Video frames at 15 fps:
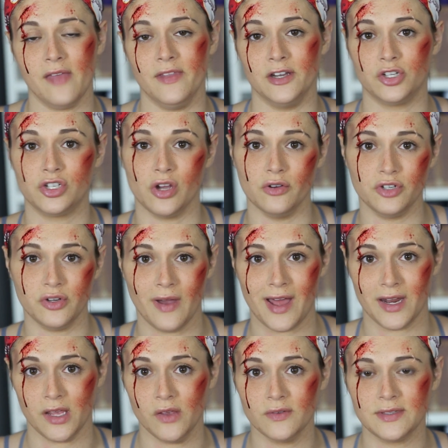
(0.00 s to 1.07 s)
and then shows you how
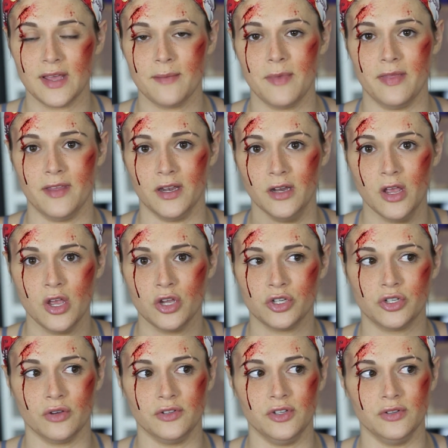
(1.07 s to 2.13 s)
to use them, and then
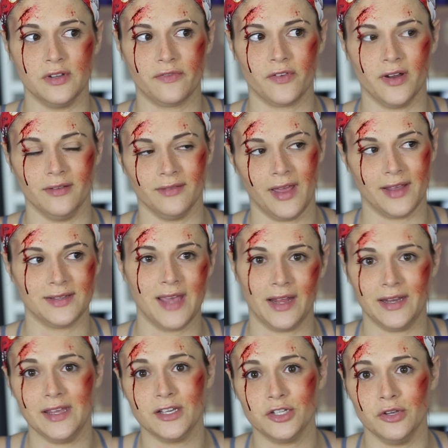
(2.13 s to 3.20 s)
shows you different like
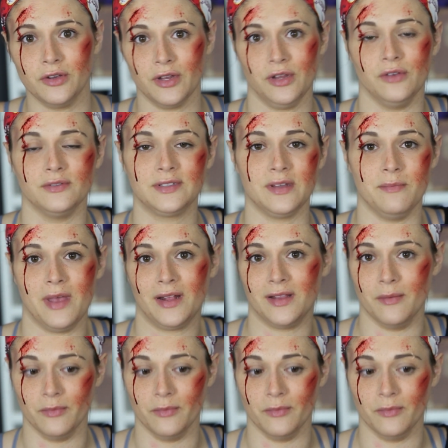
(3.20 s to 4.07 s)
techniques you can use to make